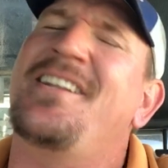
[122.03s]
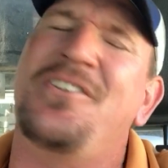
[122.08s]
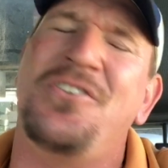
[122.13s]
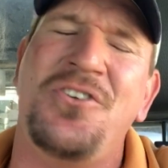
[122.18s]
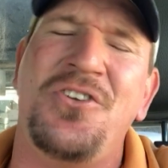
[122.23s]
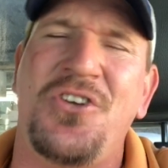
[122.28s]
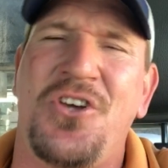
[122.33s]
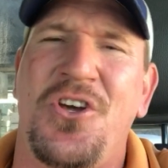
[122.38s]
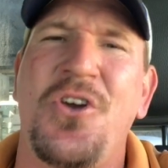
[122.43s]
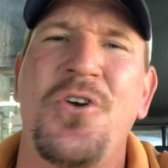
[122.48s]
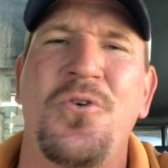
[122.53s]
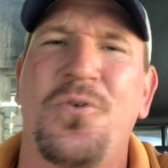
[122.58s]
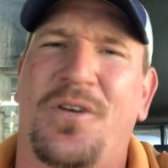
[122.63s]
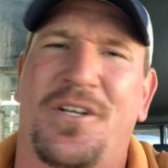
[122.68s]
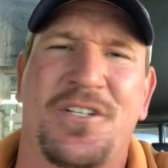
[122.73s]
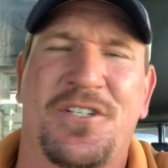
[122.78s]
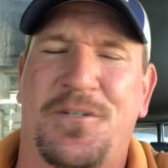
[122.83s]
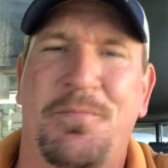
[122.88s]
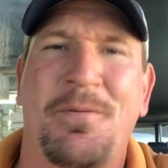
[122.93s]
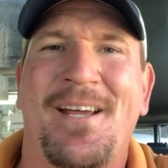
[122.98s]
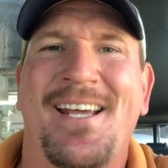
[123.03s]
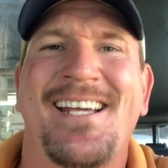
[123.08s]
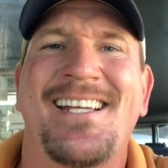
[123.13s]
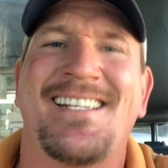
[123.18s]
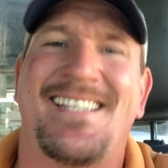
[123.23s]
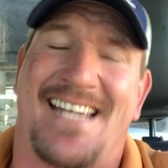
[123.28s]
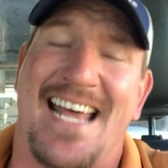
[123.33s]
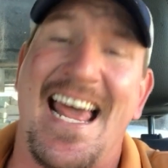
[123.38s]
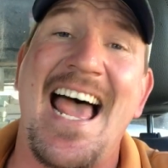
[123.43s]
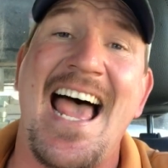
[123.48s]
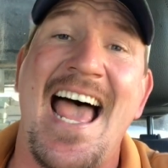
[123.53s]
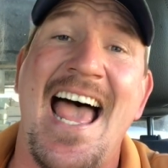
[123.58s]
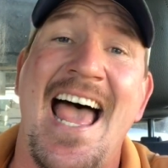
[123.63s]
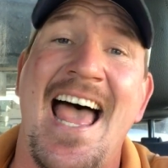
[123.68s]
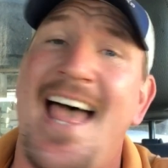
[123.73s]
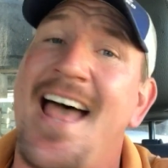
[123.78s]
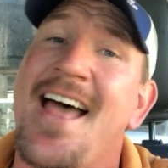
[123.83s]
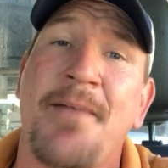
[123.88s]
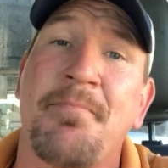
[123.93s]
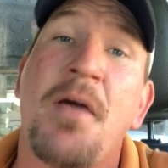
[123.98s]
and you can spend
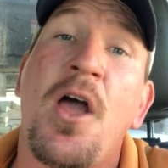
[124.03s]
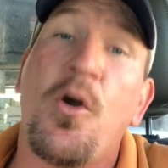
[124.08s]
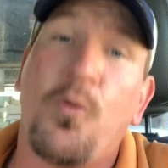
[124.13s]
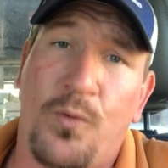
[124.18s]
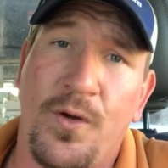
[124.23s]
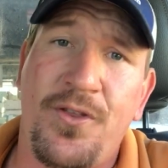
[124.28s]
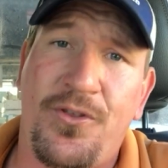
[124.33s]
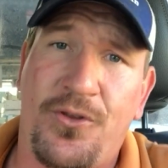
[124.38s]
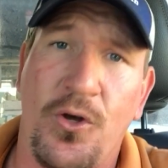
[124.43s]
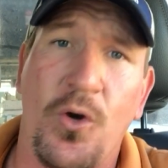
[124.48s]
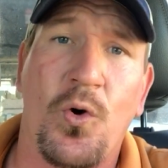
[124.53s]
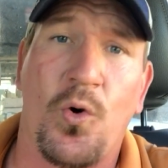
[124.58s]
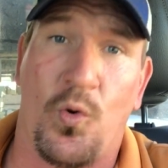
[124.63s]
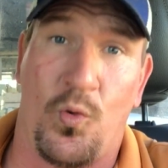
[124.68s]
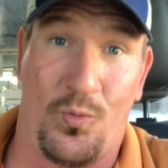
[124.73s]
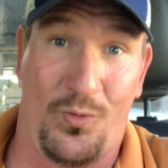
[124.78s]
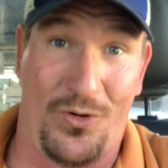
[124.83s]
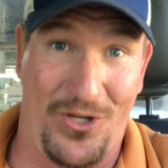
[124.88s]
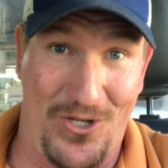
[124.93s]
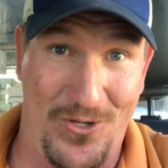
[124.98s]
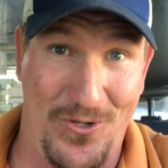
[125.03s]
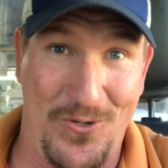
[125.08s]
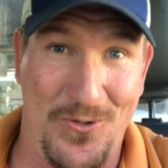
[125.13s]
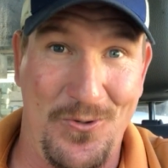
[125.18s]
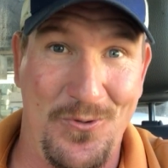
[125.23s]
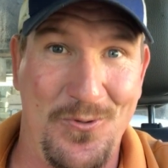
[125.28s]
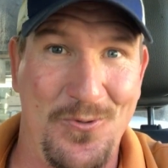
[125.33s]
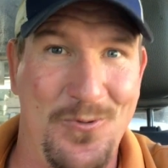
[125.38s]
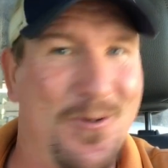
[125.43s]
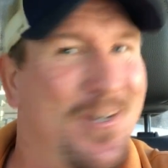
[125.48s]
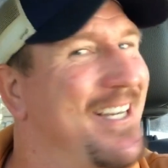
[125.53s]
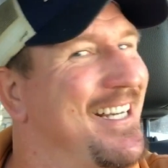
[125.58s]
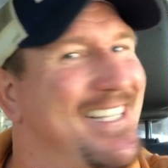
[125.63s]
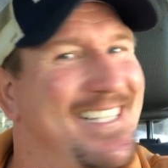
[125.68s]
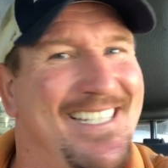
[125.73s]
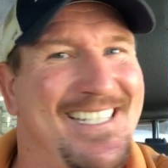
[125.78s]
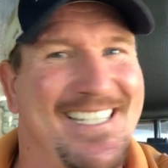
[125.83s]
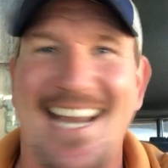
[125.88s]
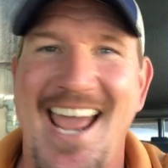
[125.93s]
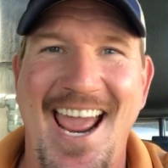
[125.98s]
time with your new
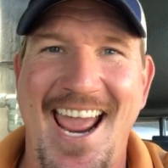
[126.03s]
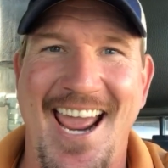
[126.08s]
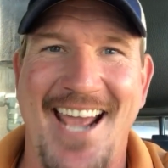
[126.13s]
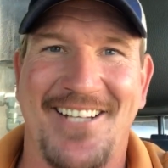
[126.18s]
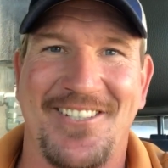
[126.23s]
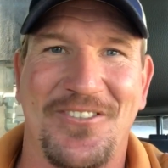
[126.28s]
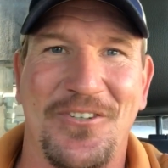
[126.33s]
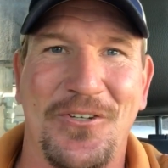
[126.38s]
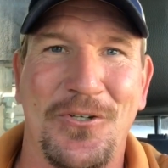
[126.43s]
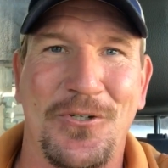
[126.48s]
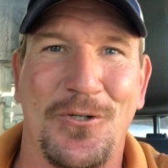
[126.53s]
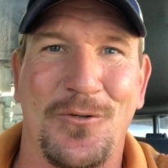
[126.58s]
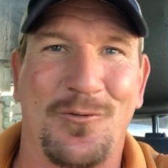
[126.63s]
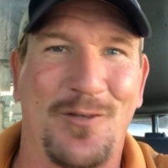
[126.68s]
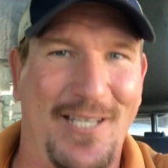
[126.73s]
next of